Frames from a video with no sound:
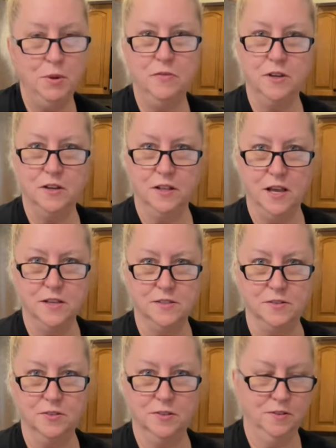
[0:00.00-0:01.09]
even
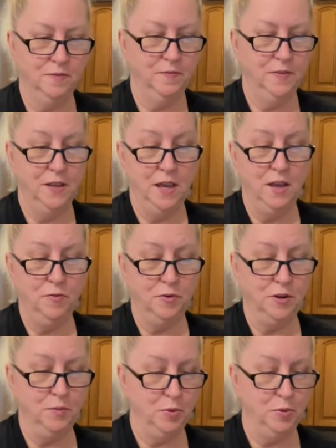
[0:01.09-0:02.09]
colossal, and for a good